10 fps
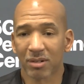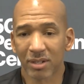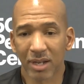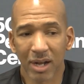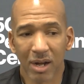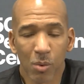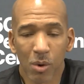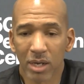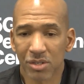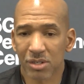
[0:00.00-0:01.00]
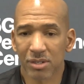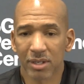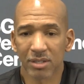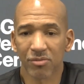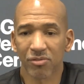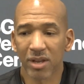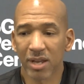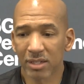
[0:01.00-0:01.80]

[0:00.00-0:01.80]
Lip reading: And I'll watch as a fan,